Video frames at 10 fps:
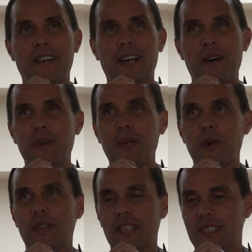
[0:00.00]

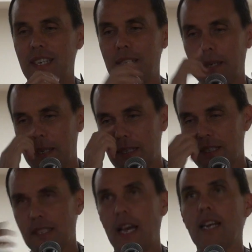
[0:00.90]
Kauinoa, they said,
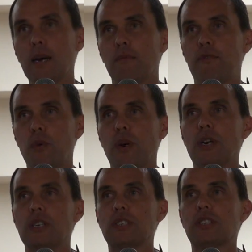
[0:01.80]
sign up
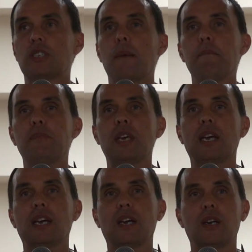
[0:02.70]
for
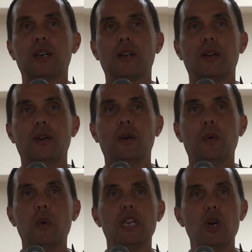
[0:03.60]
something,
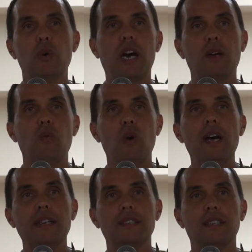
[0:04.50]
we know not
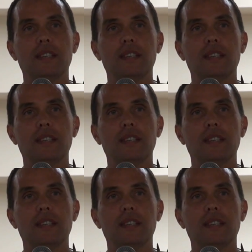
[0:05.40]
what,